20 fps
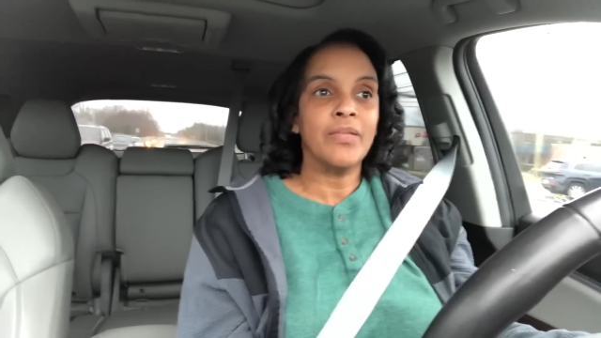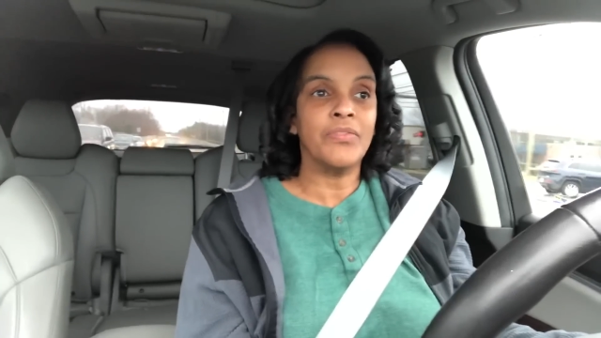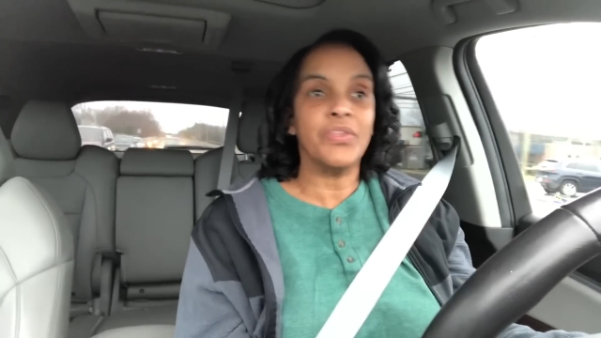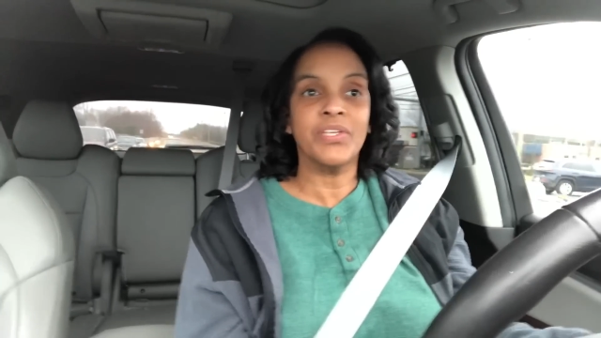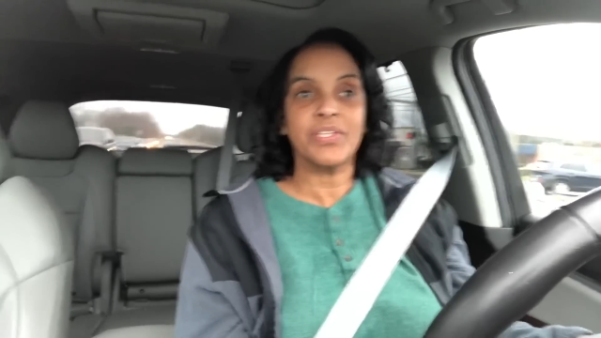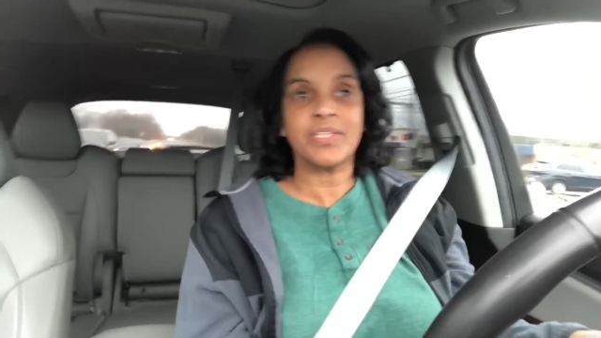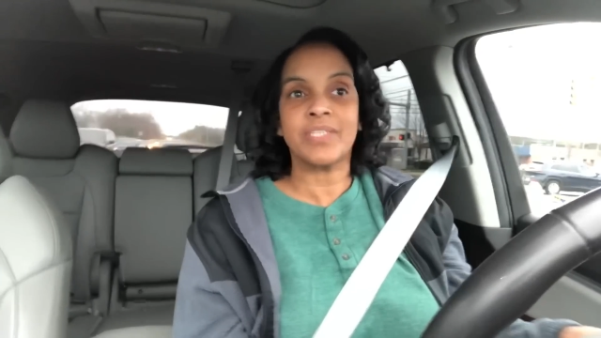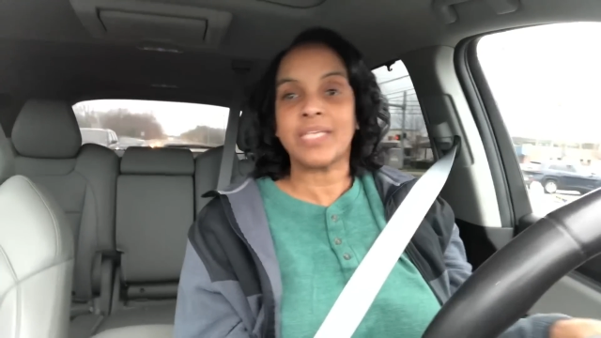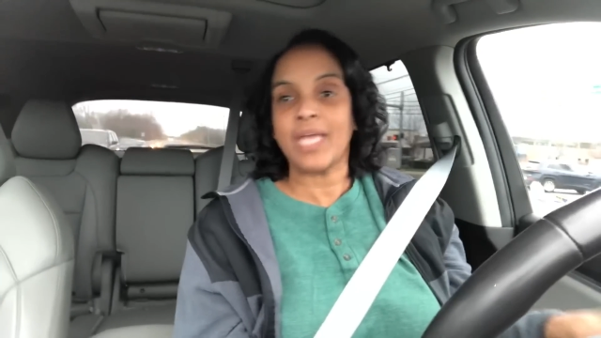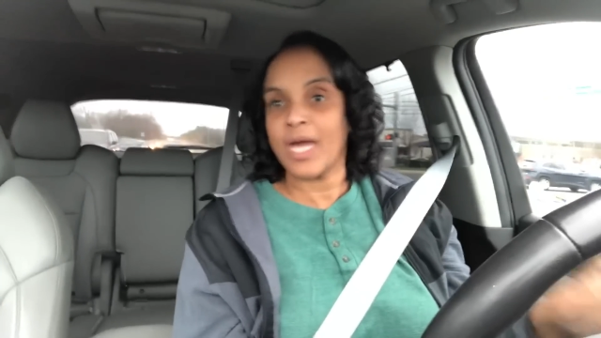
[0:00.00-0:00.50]

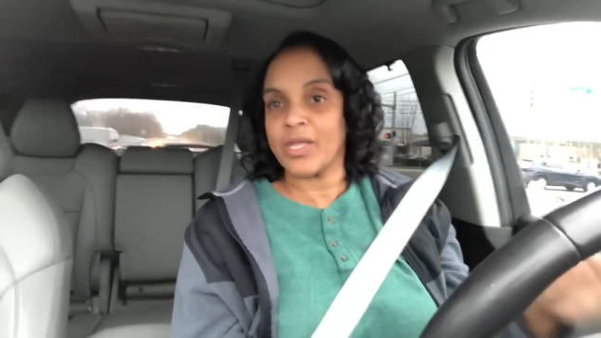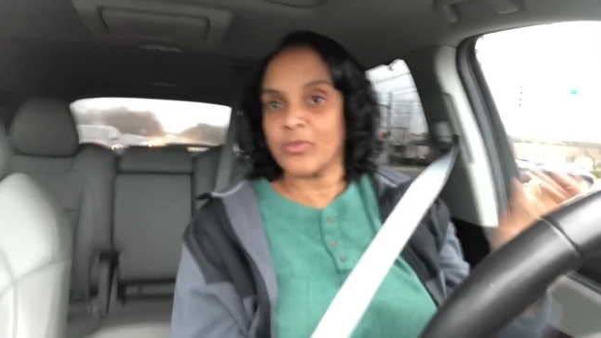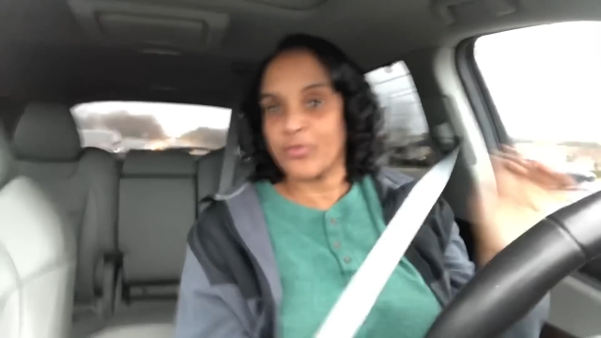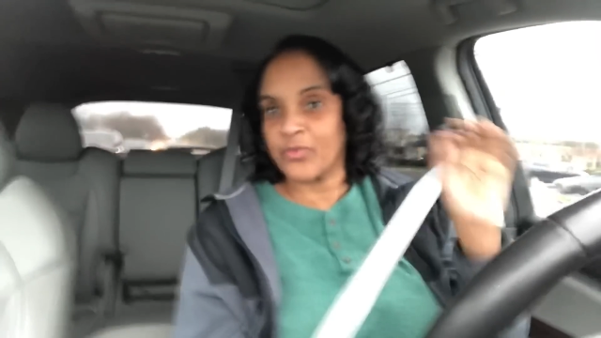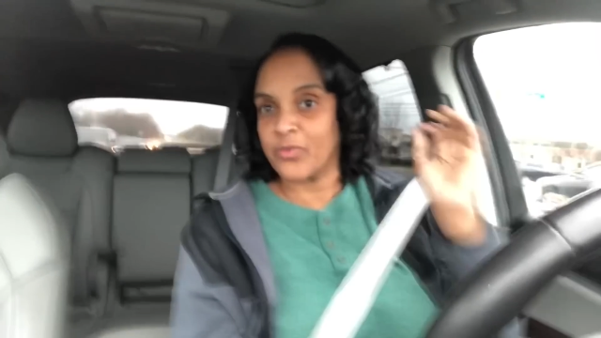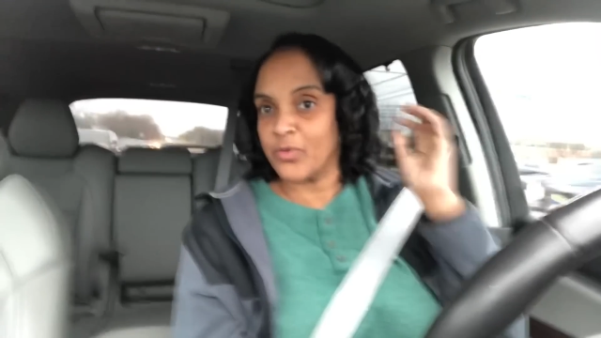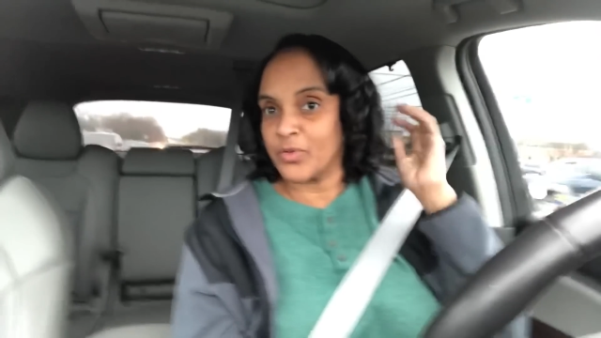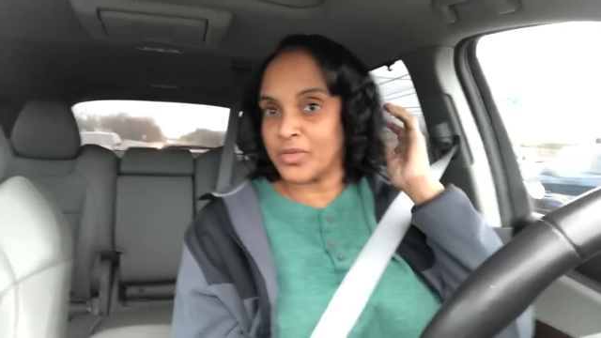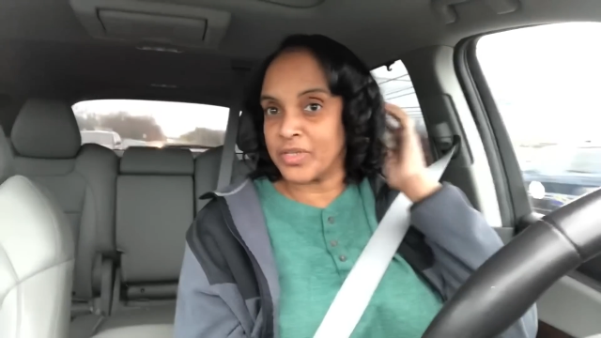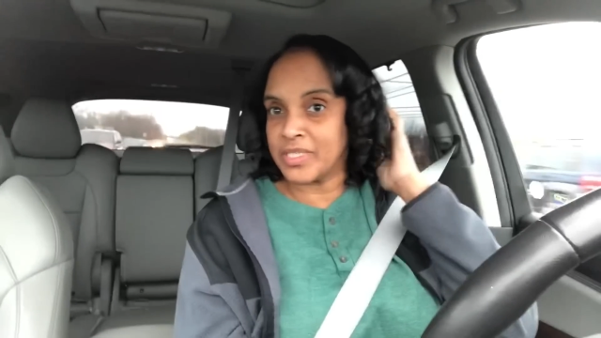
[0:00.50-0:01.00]
This is how the
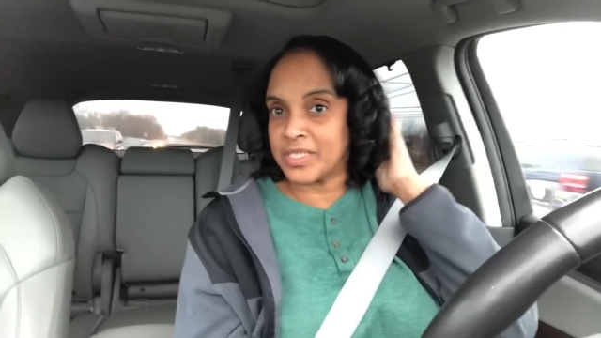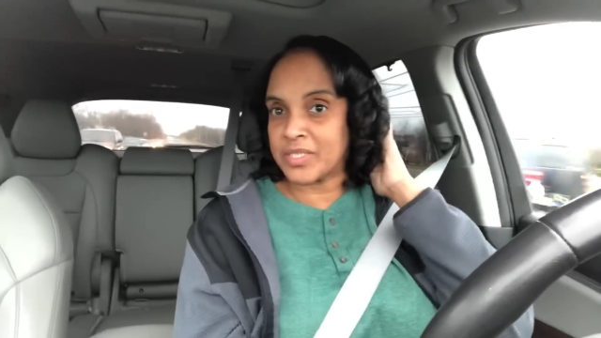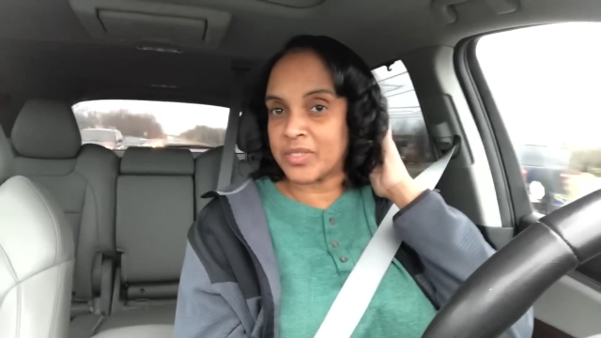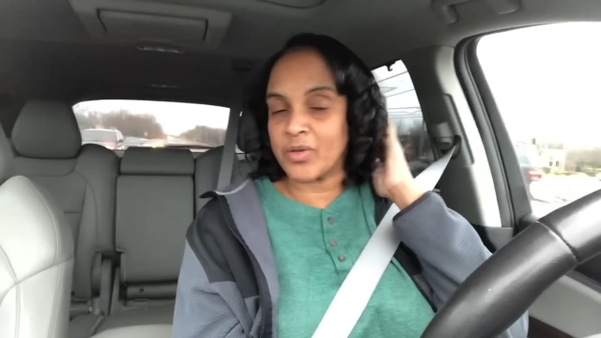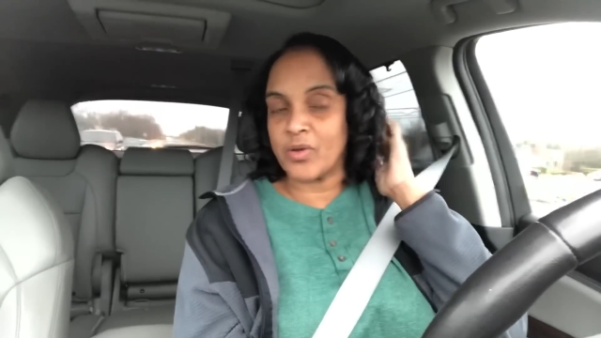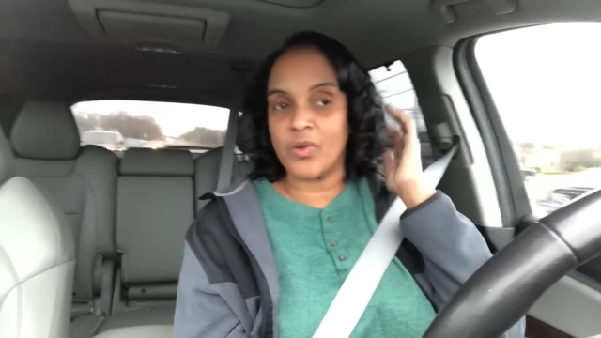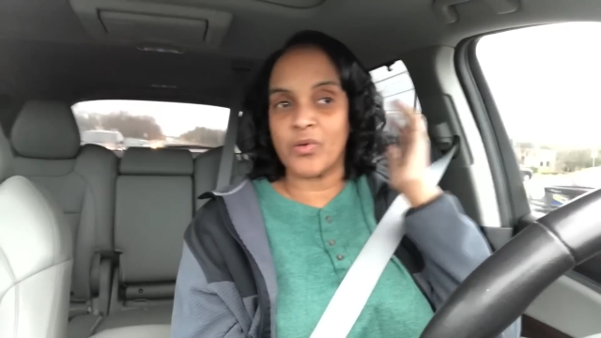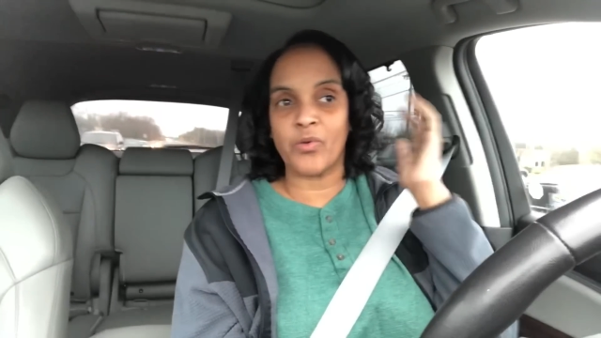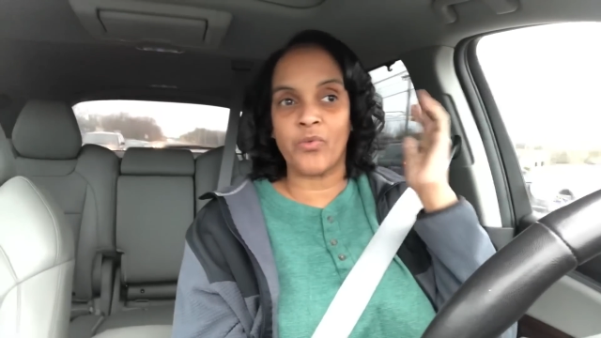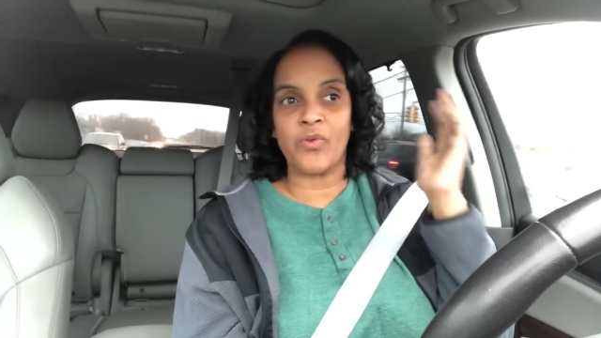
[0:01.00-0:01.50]
Frugalnista
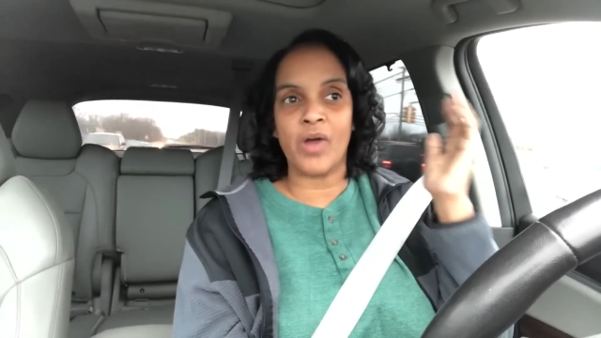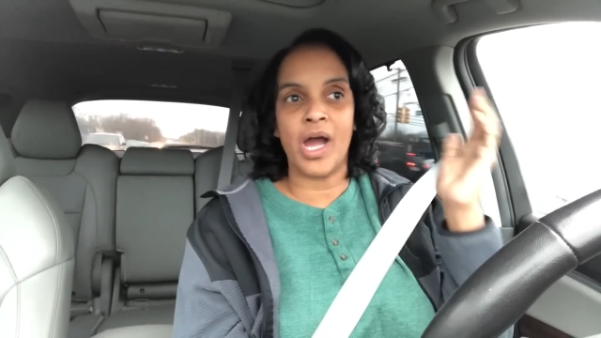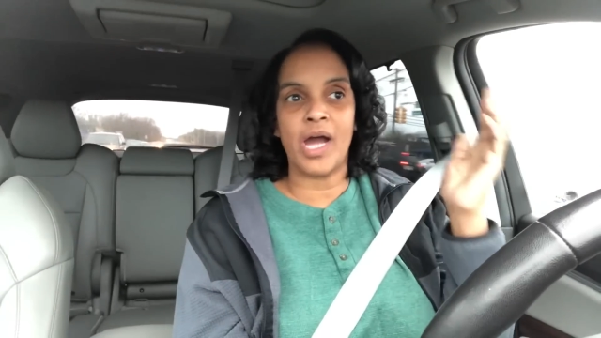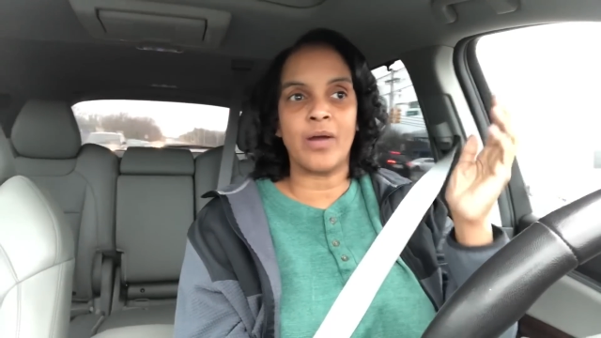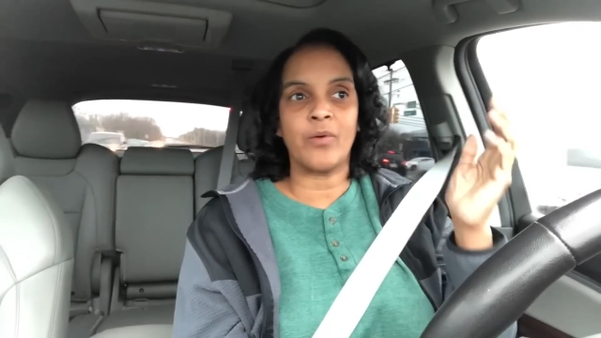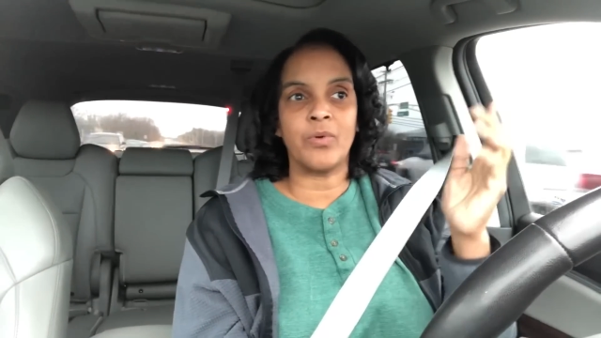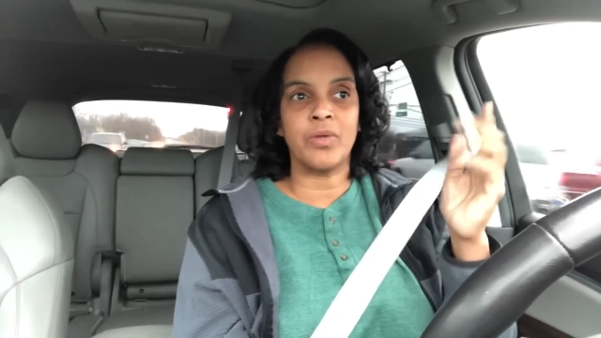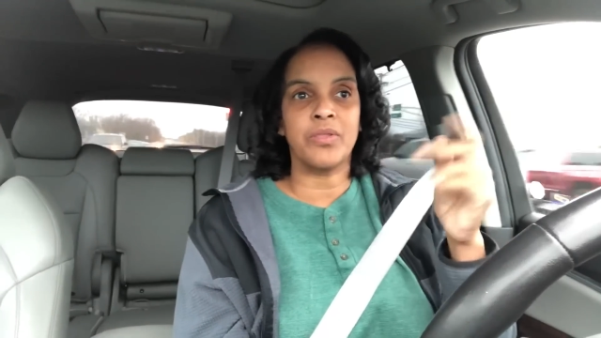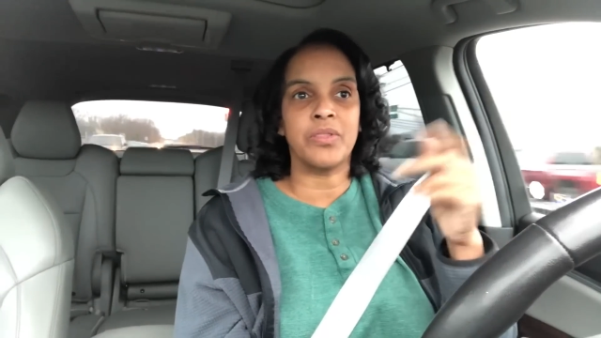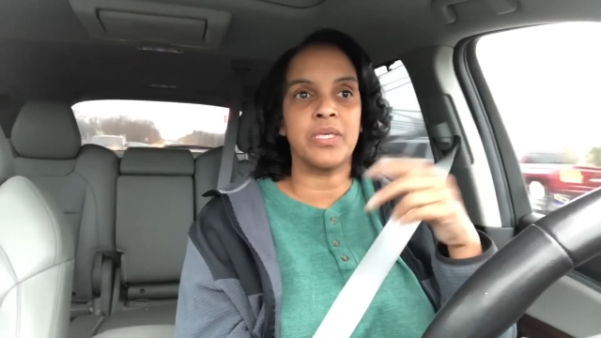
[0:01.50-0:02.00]
are going to
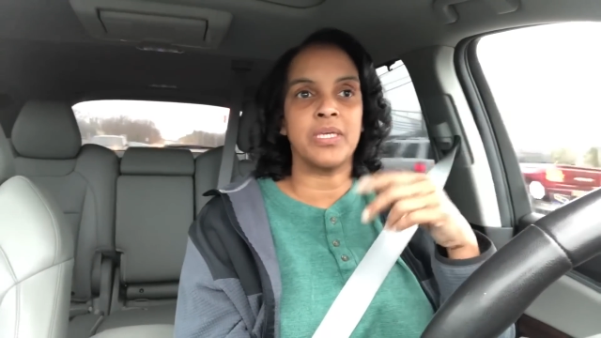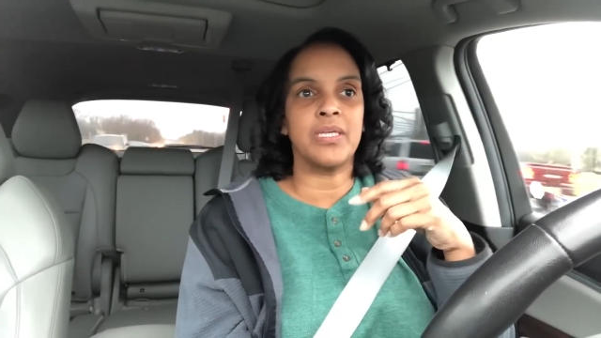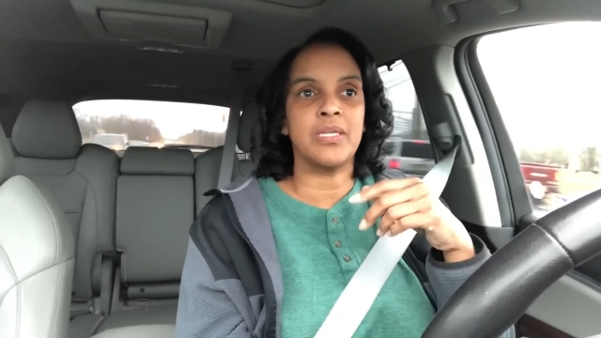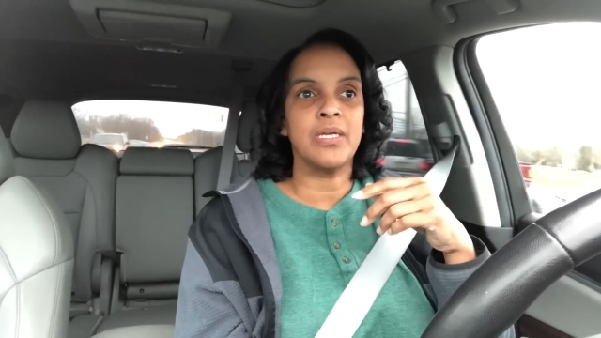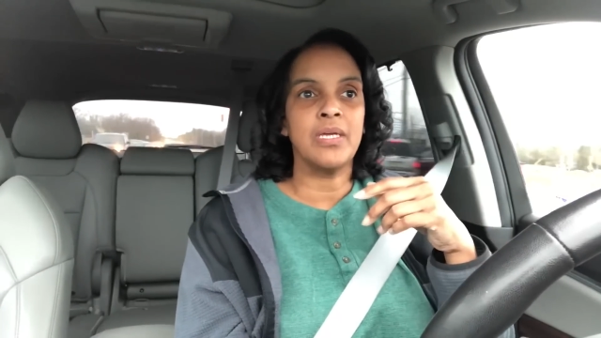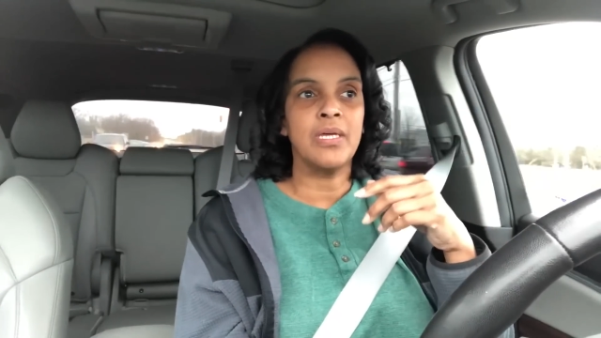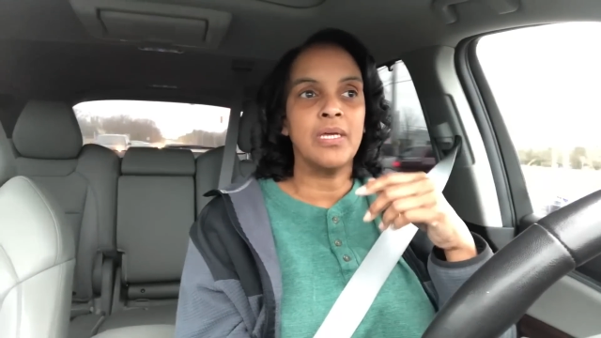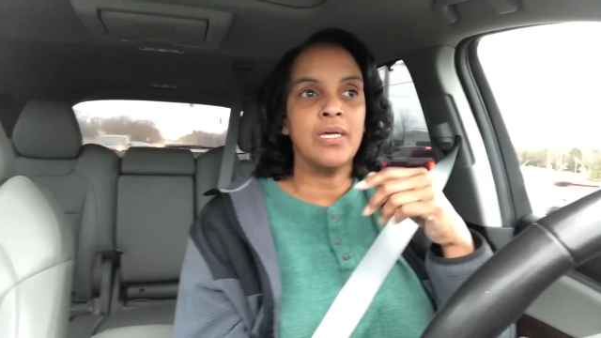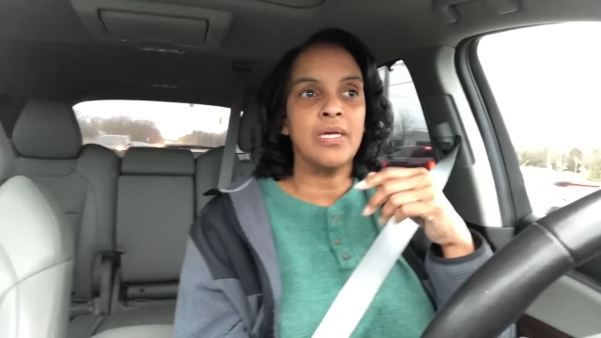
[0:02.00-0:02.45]
rock with it